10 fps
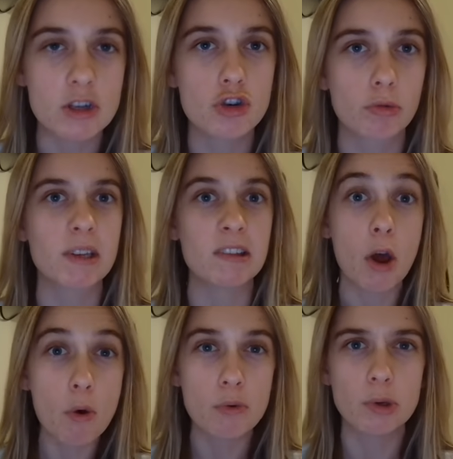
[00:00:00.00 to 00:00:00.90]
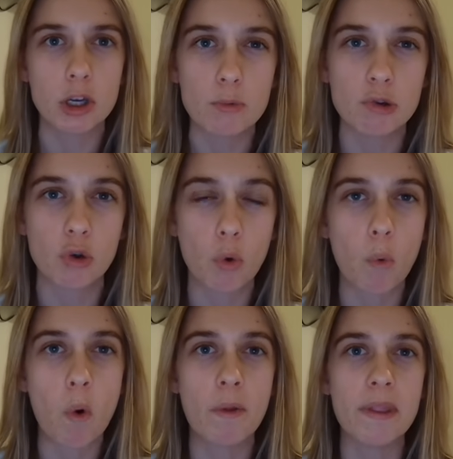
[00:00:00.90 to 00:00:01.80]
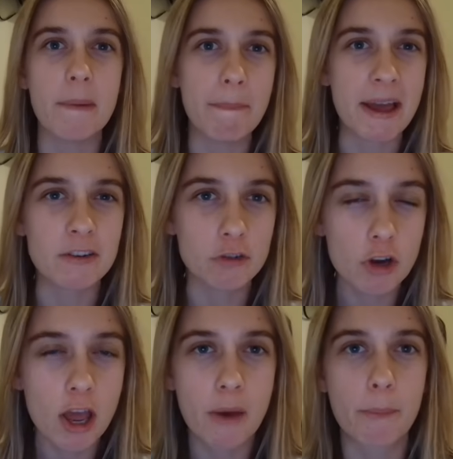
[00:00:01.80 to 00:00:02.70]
injuries and only Lewis Hall on the bench.